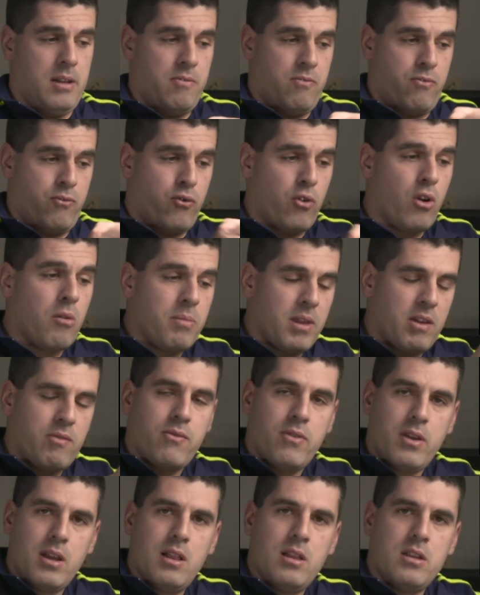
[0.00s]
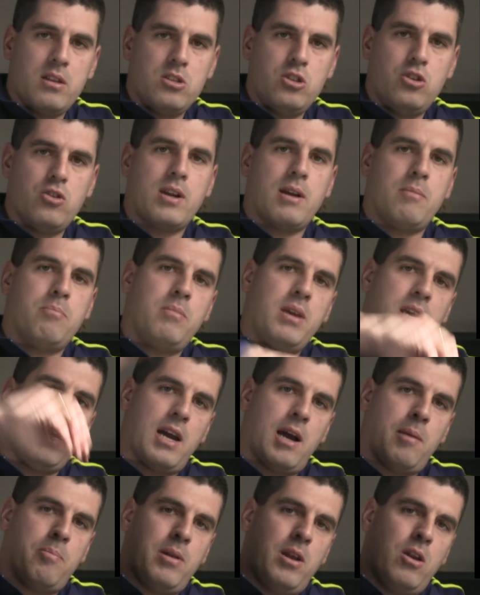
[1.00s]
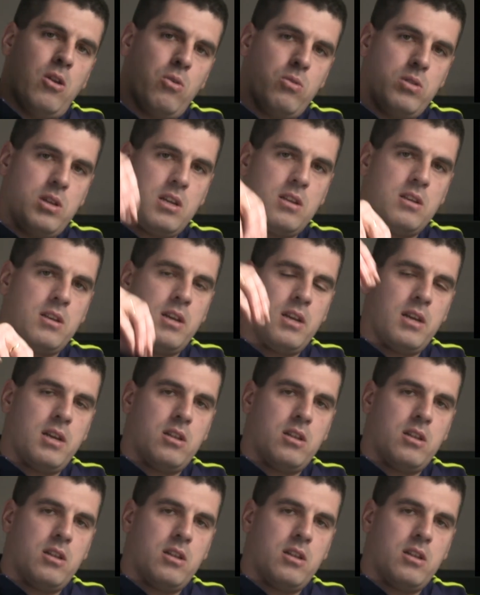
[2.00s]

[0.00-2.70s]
from the field, you can be uploading